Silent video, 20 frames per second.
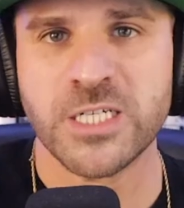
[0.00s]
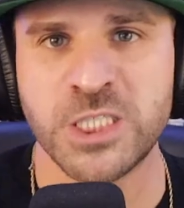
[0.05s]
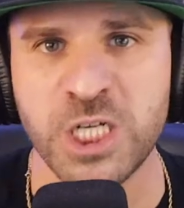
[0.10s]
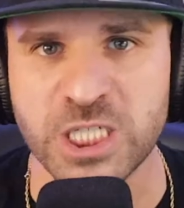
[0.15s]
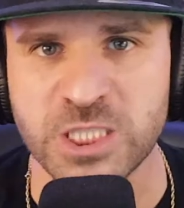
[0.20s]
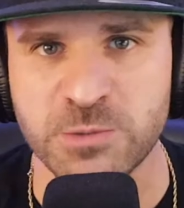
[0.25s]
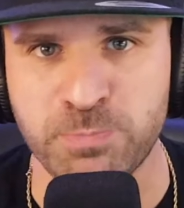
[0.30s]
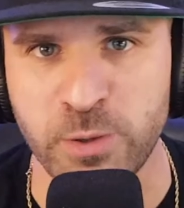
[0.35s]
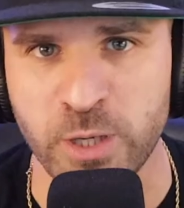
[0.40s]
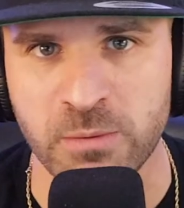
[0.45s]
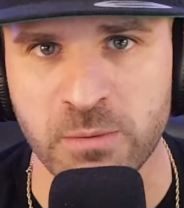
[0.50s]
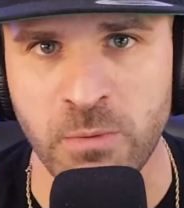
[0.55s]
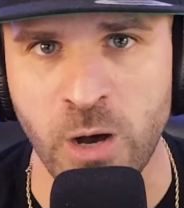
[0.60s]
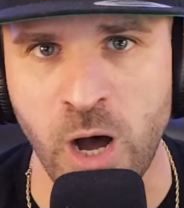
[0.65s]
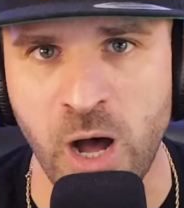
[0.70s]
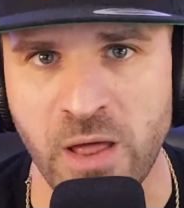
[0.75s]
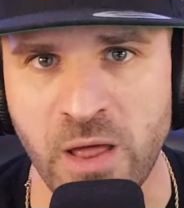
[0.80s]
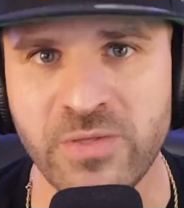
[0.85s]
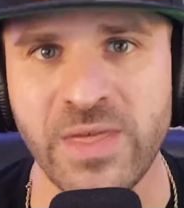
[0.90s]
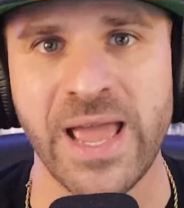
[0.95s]
just put them
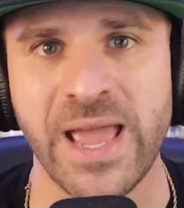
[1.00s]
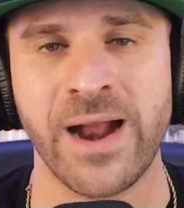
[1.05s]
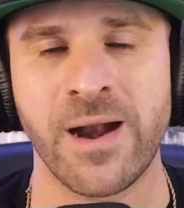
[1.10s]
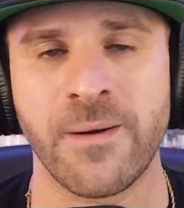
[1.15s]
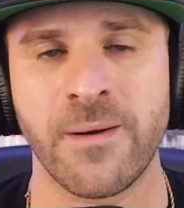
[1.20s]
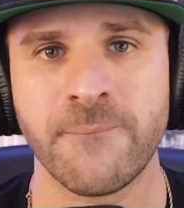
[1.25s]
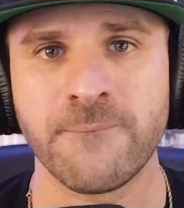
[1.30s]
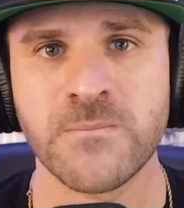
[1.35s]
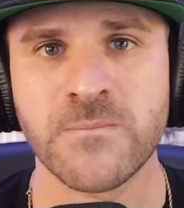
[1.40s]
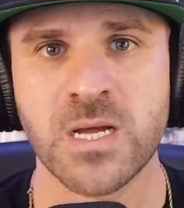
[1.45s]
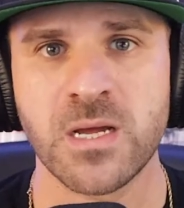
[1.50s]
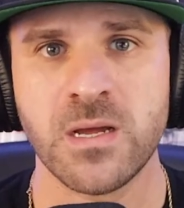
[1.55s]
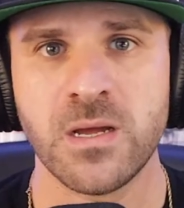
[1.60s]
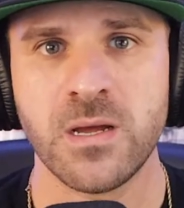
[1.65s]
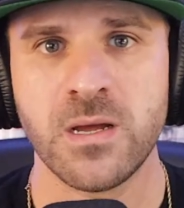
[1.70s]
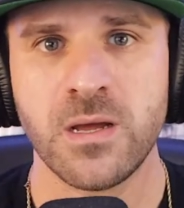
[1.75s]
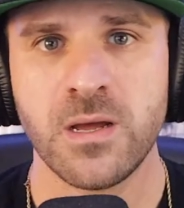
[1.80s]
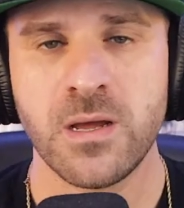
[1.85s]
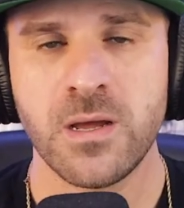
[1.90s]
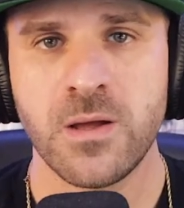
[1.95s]
on there.
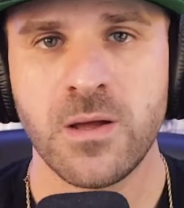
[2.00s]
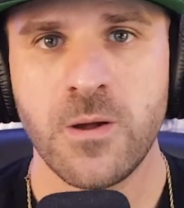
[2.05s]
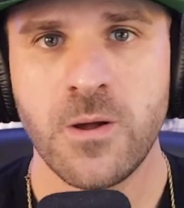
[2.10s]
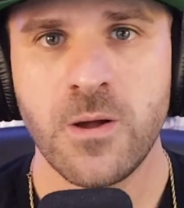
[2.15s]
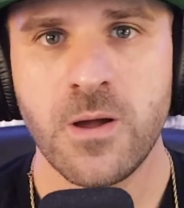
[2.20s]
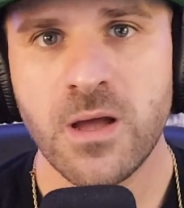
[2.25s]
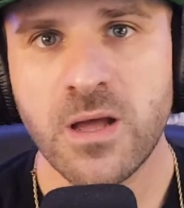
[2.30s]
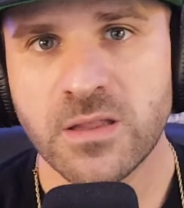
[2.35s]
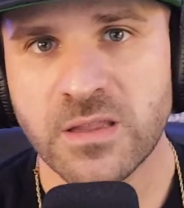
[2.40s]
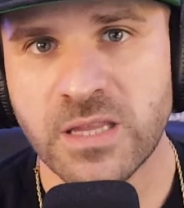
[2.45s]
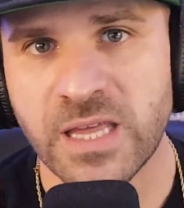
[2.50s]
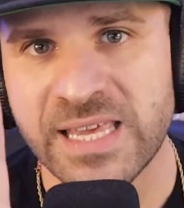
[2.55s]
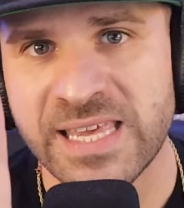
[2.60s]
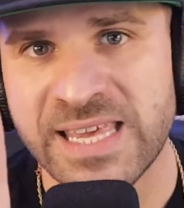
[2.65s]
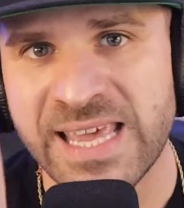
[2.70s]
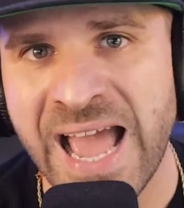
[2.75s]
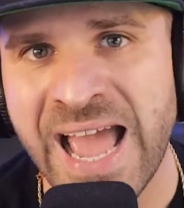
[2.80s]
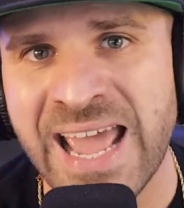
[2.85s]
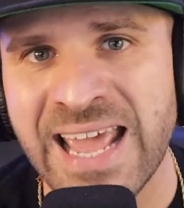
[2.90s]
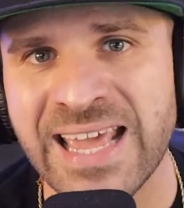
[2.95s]
The
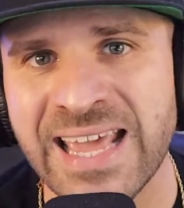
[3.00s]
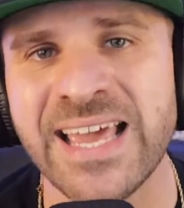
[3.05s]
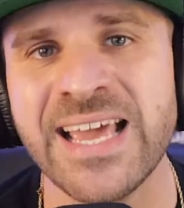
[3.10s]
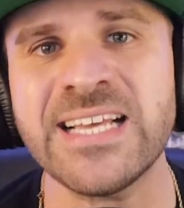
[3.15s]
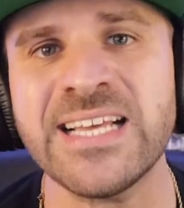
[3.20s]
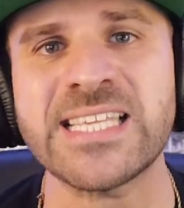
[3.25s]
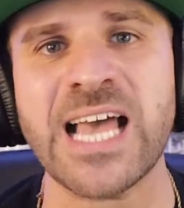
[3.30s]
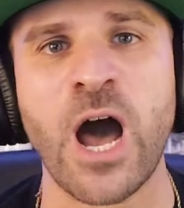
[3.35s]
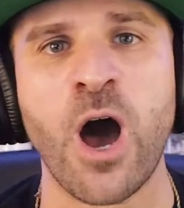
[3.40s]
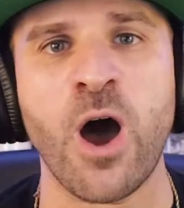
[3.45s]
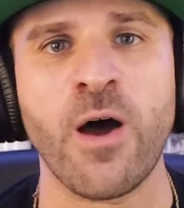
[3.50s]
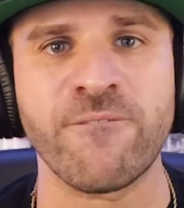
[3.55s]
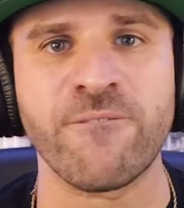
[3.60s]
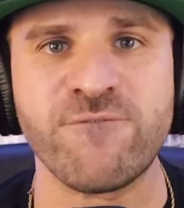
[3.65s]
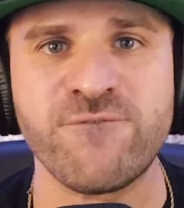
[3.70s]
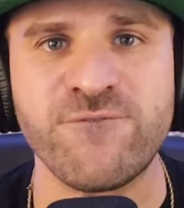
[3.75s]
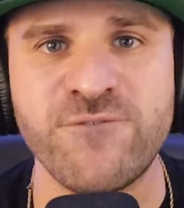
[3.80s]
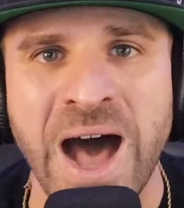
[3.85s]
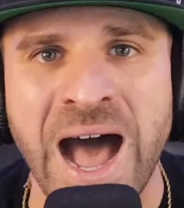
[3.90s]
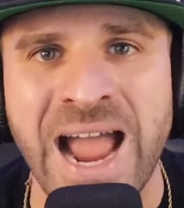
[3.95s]
Yankees are
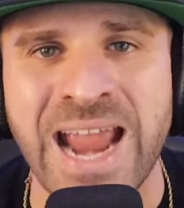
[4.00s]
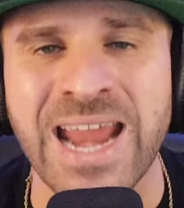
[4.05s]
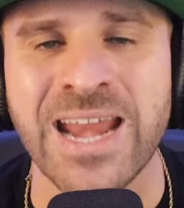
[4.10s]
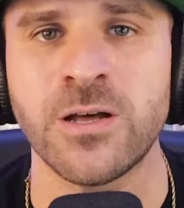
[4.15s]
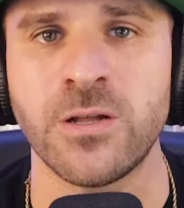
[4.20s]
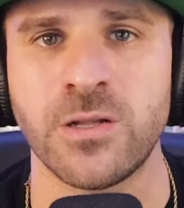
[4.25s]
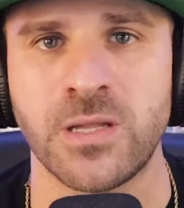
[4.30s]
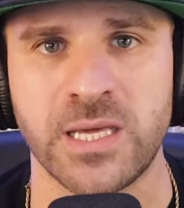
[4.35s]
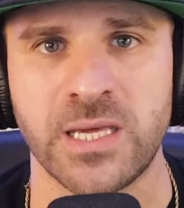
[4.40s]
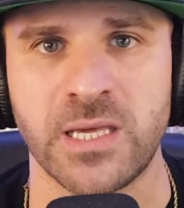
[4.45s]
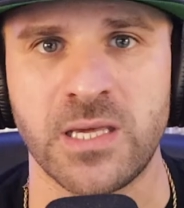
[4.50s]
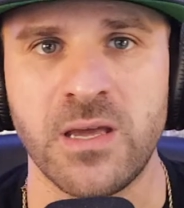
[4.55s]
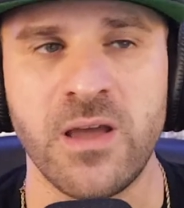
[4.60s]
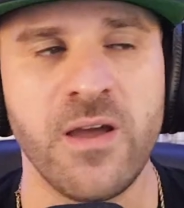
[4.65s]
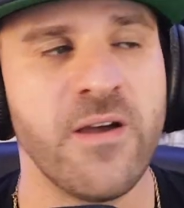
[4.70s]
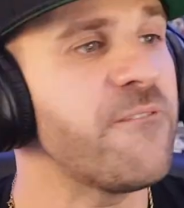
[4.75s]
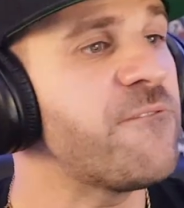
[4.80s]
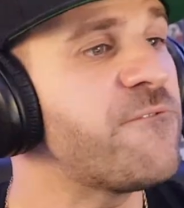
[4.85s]
finally